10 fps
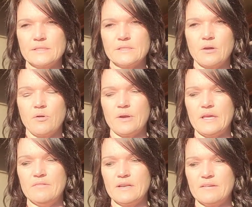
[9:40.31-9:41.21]
So
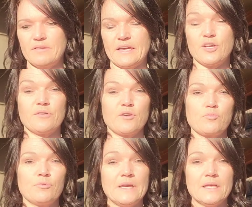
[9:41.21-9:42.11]
even if, like, you're in a
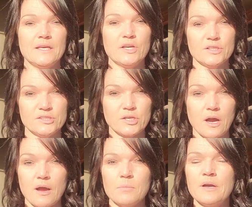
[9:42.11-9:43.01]
really good
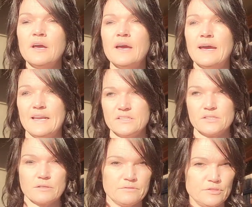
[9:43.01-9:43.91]
job and it
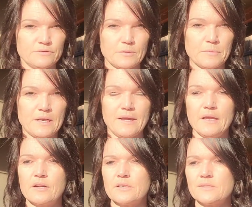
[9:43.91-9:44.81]
served you for many
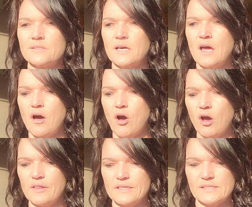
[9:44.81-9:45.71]
years,
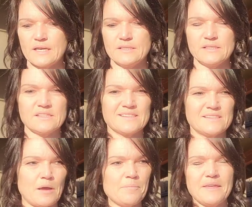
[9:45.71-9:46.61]
all of a sudden
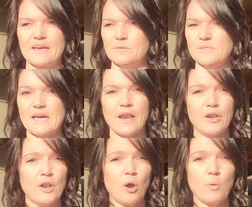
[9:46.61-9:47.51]
something comes out of
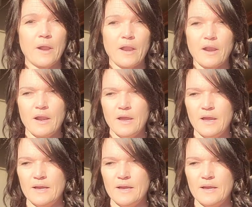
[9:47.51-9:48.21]
nowhere